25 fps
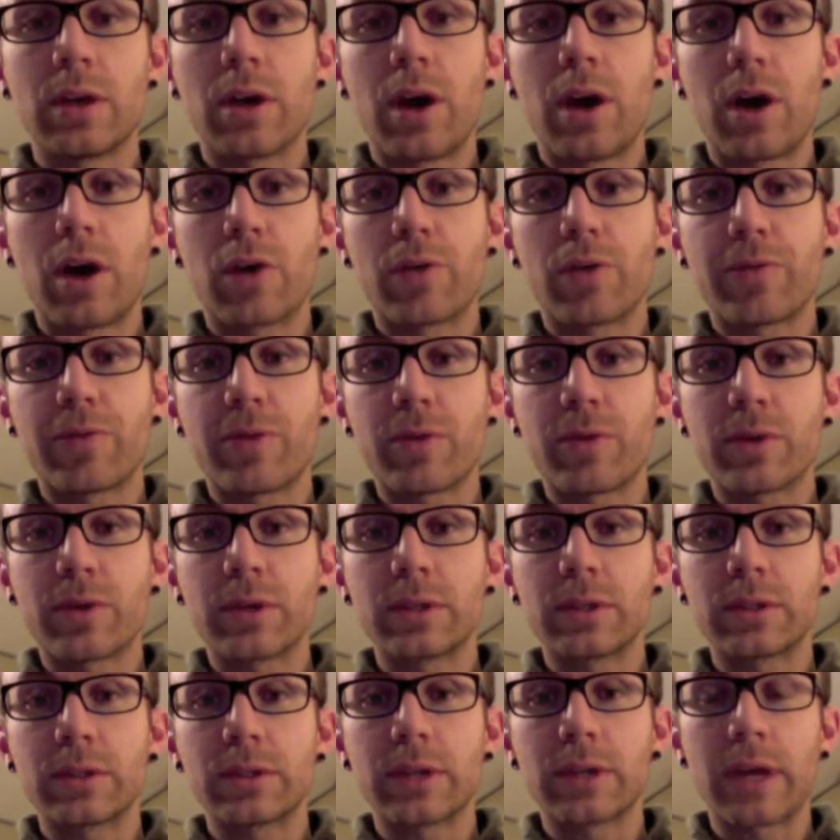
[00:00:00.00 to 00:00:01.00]

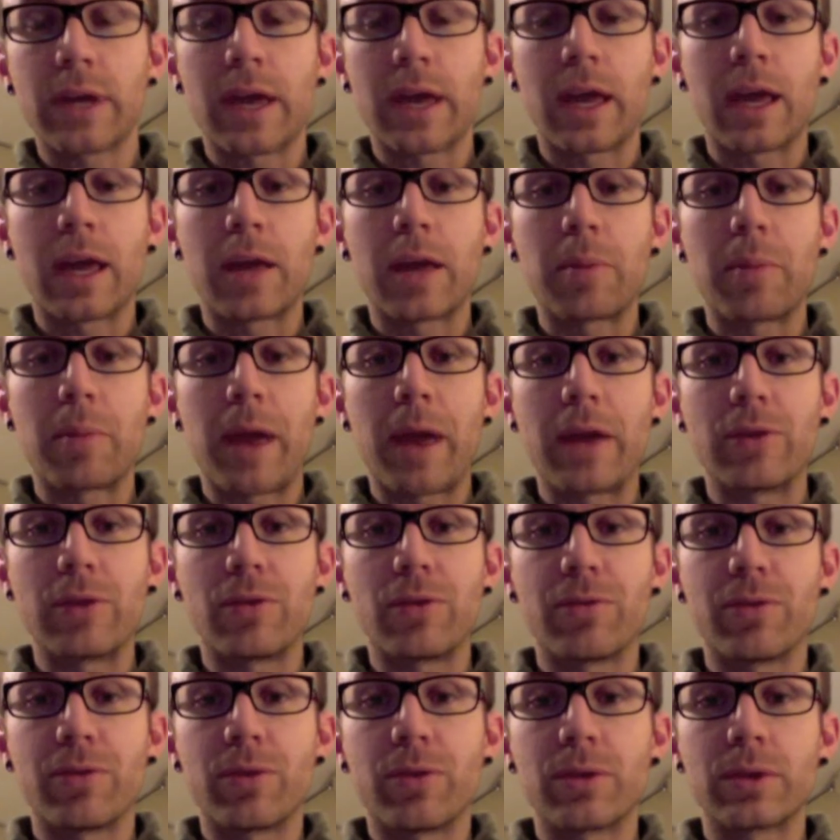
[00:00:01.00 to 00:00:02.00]
autofocus and manual
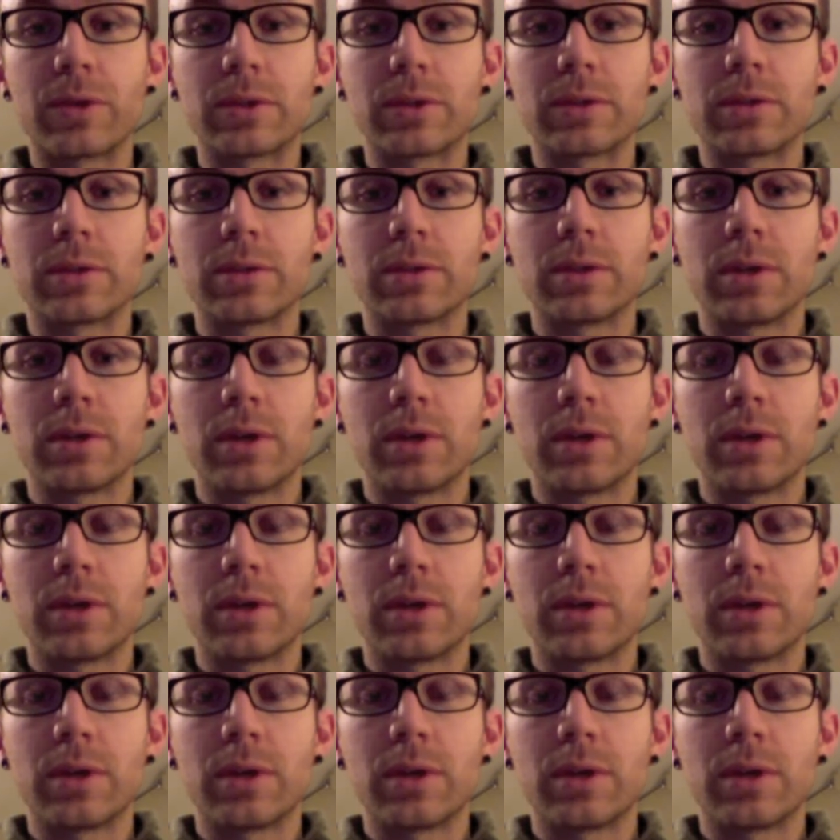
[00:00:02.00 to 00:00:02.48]
focus.